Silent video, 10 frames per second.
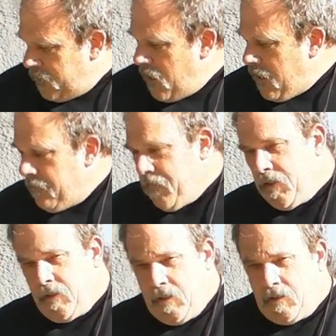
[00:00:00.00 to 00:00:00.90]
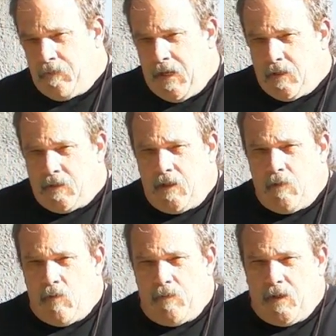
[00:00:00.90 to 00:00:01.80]
time, these panels
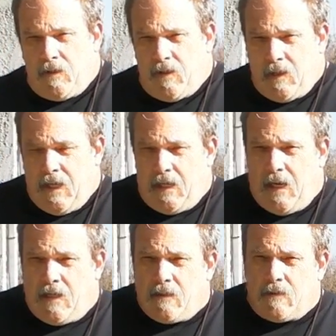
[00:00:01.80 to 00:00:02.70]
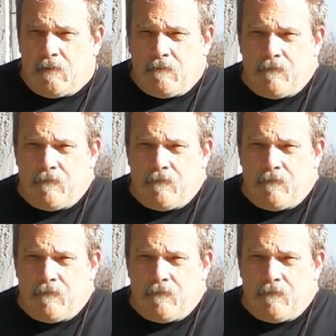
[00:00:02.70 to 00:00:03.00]
here were built in the late 80s,